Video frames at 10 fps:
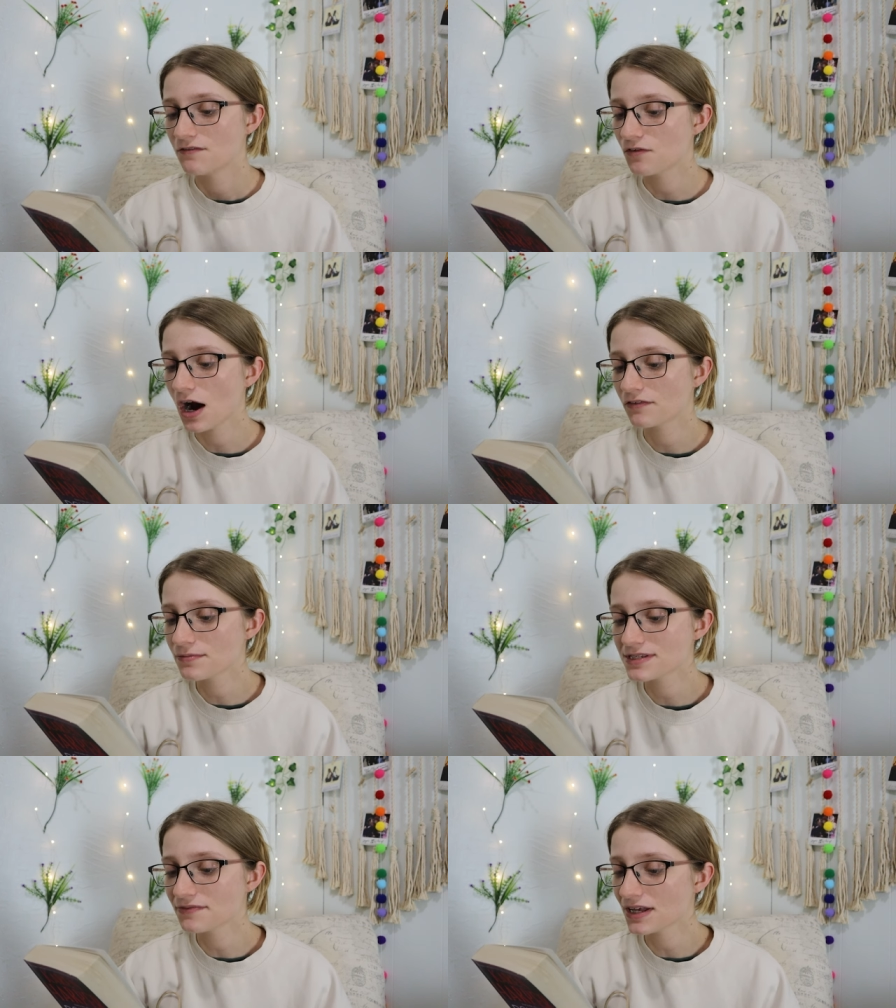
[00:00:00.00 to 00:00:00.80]
Far
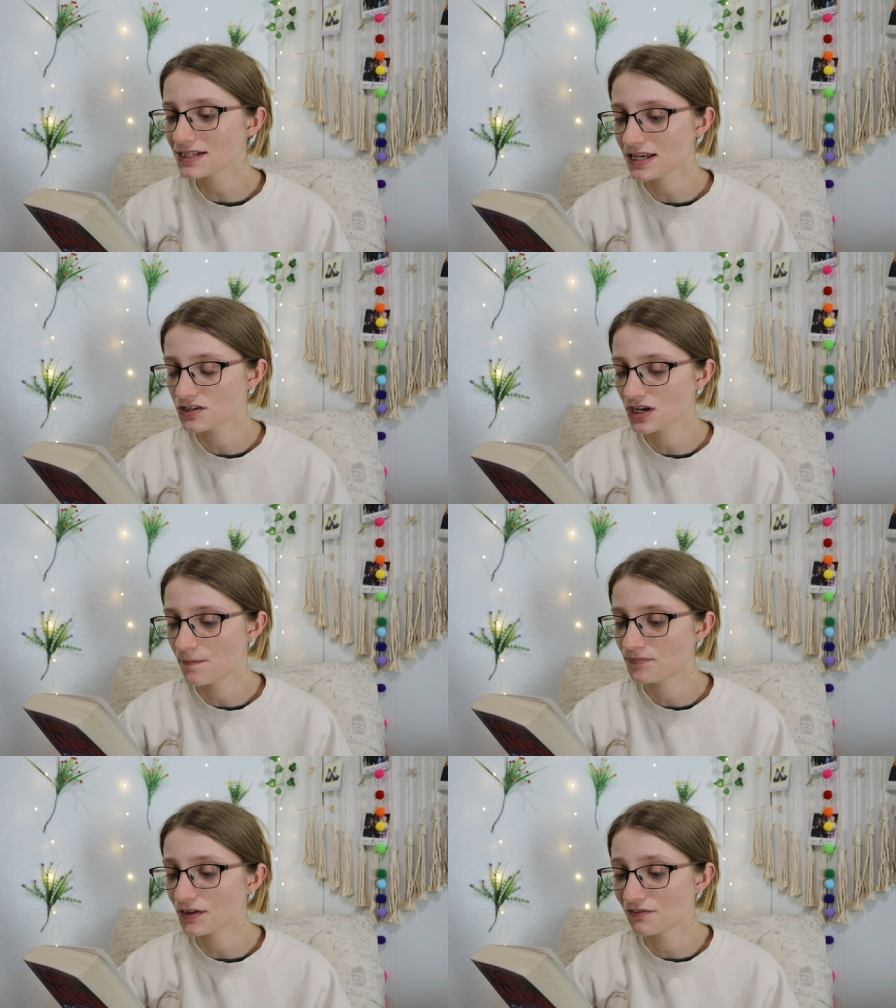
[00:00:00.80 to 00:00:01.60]
from
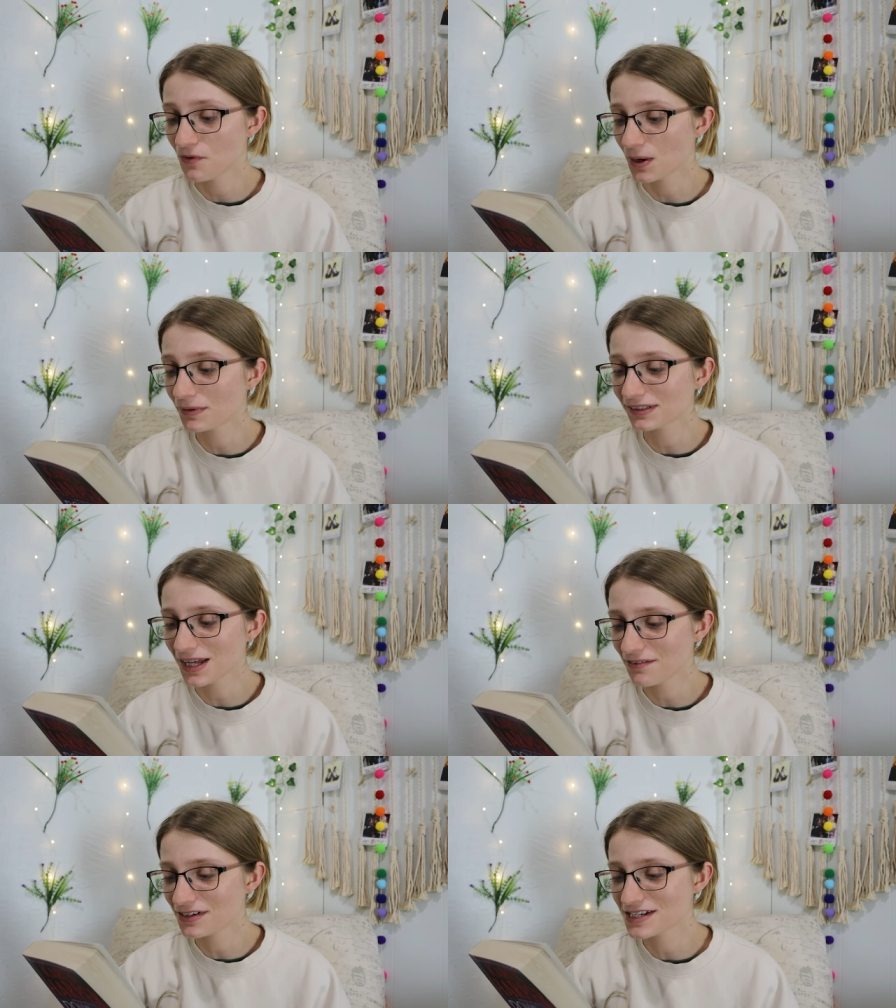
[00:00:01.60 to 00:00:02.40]
civilization, the former
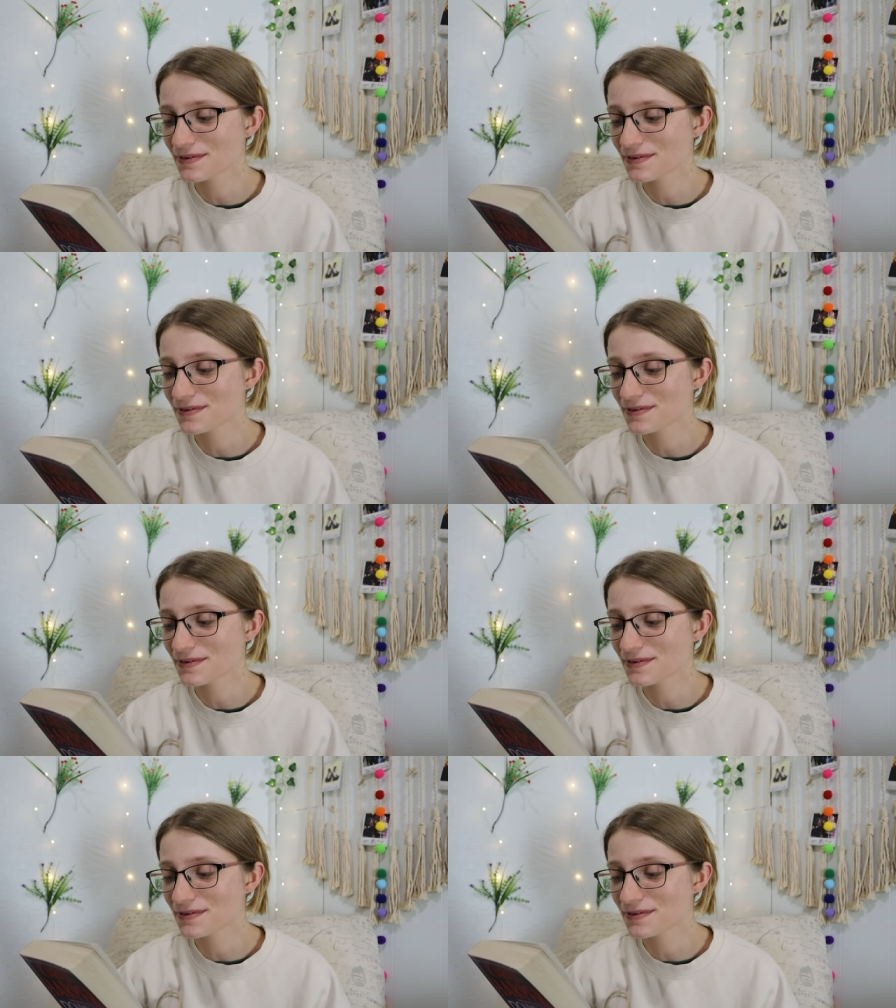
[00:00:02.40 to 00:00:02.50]
lovers